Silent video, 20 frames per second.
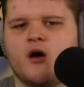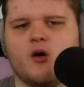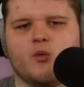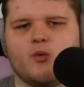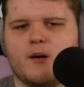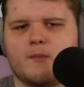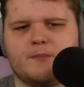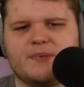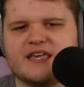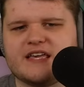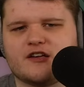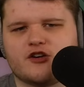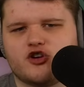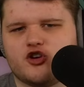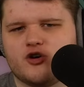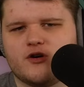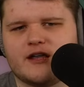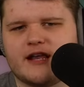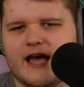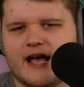what being
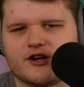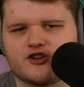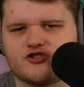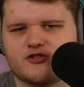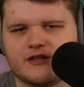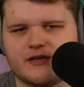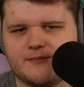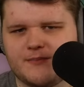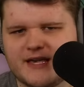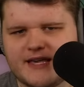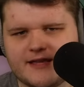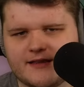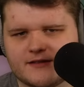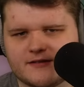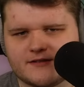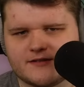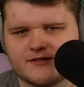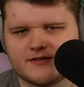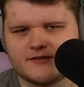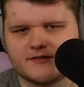good actually
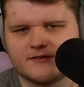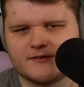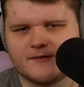means.